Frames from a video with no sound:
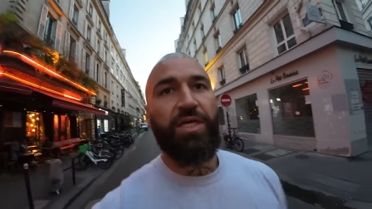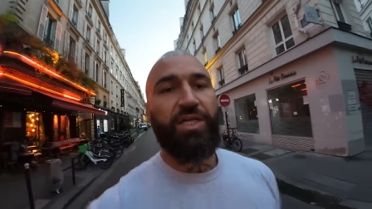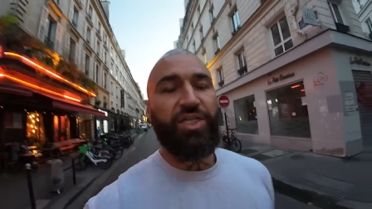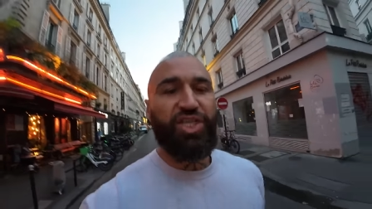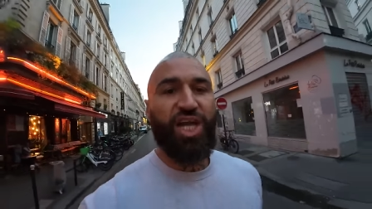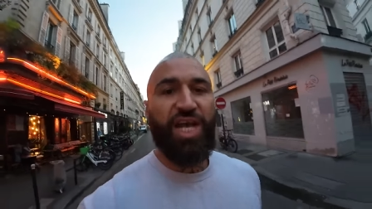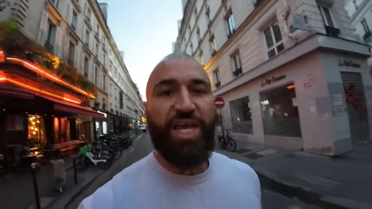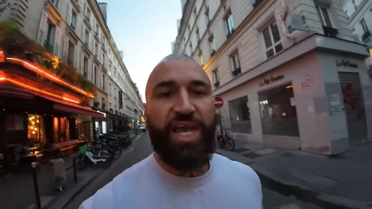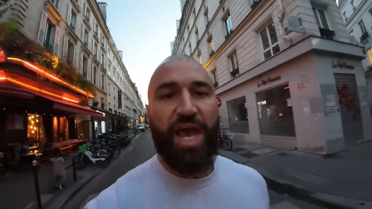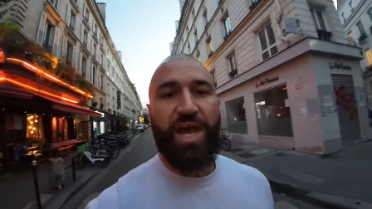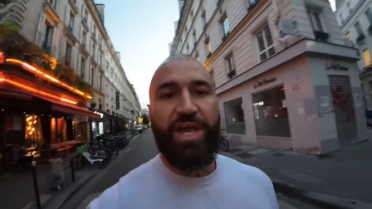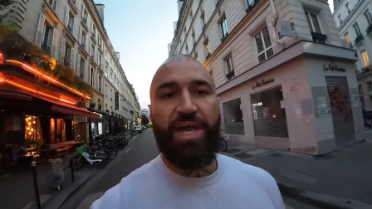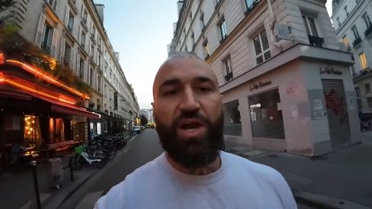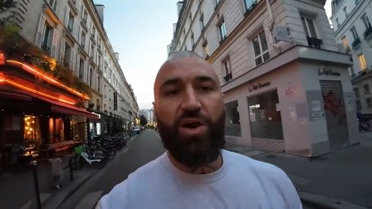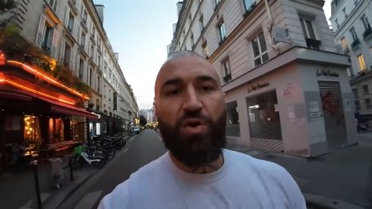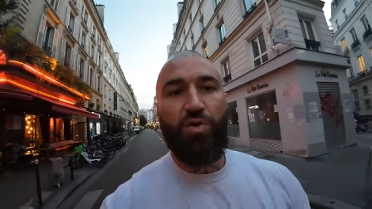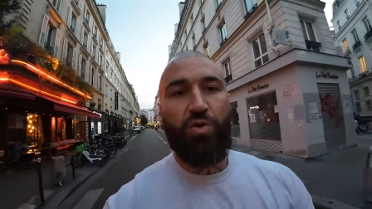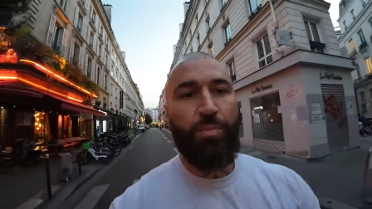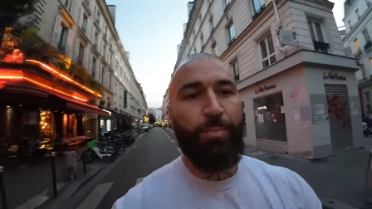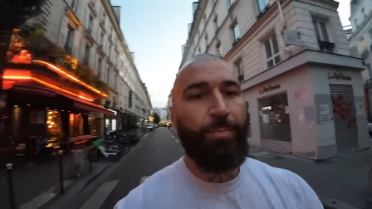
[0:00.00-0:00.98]

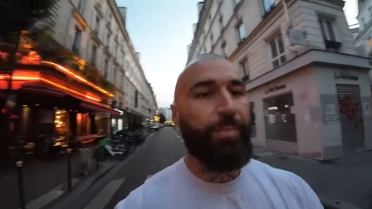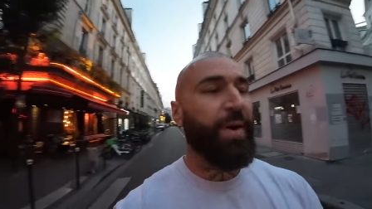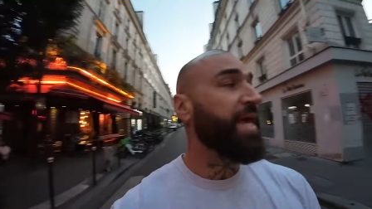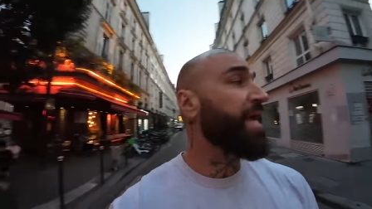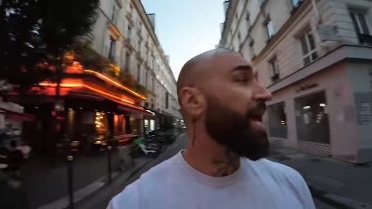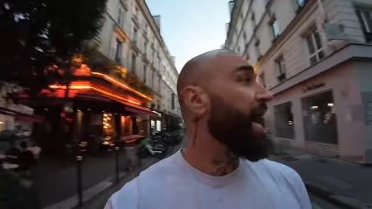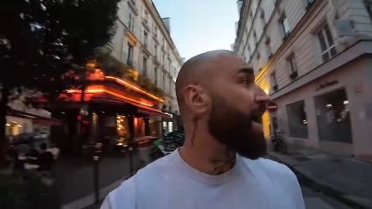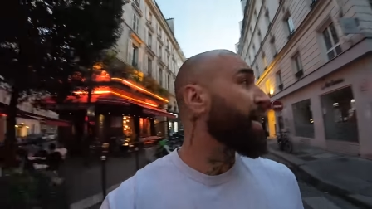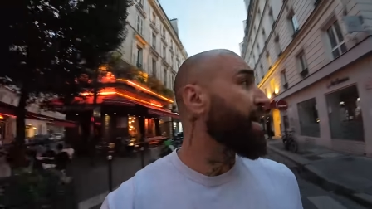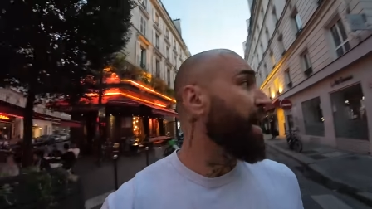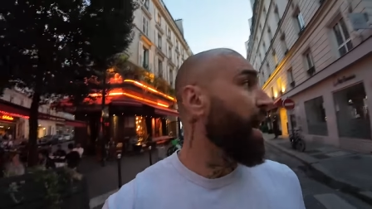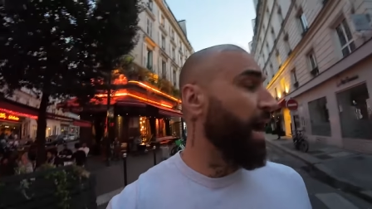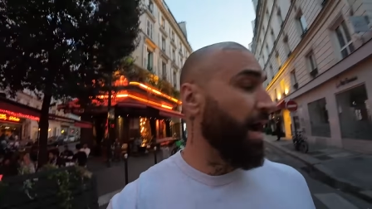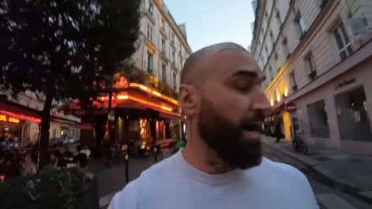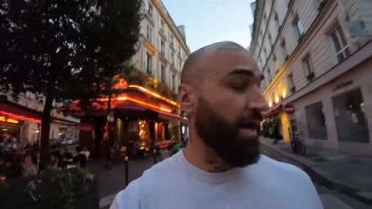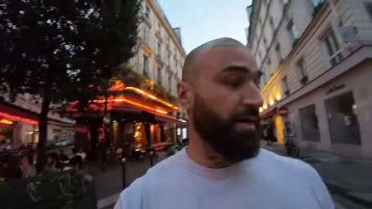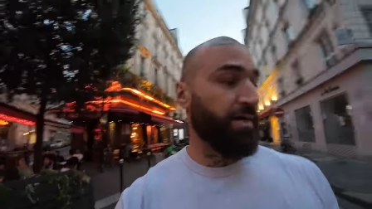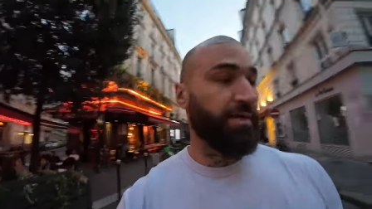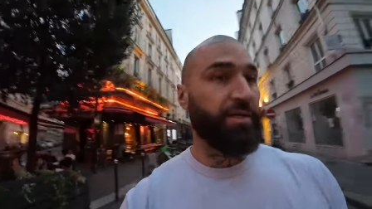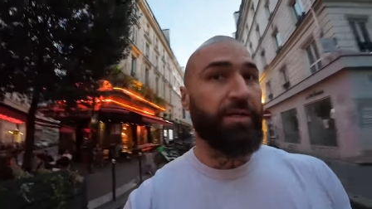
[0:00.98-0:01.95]

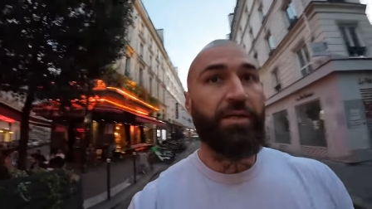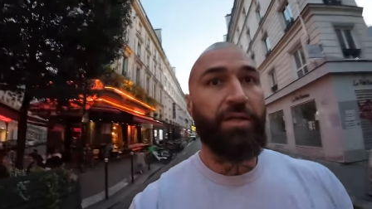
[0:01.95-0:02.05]
G-A-L-B-A-R.